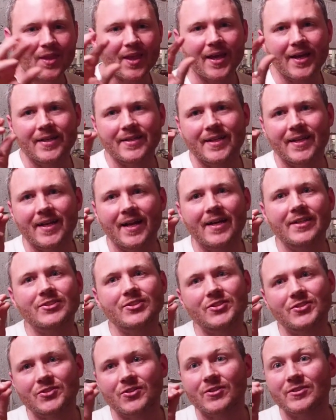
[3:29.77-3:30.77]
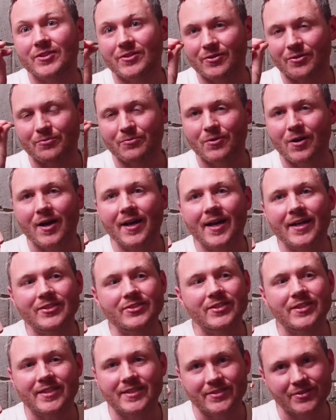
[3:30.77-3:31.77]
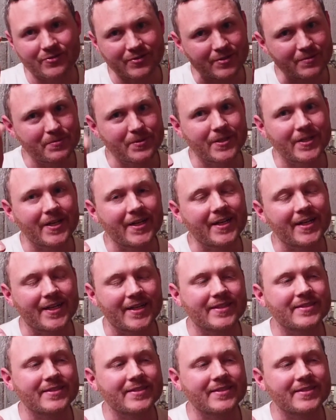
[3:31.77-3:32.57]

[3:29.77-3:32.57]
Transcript: It actually starts out, the rye actually hits you at the beginning.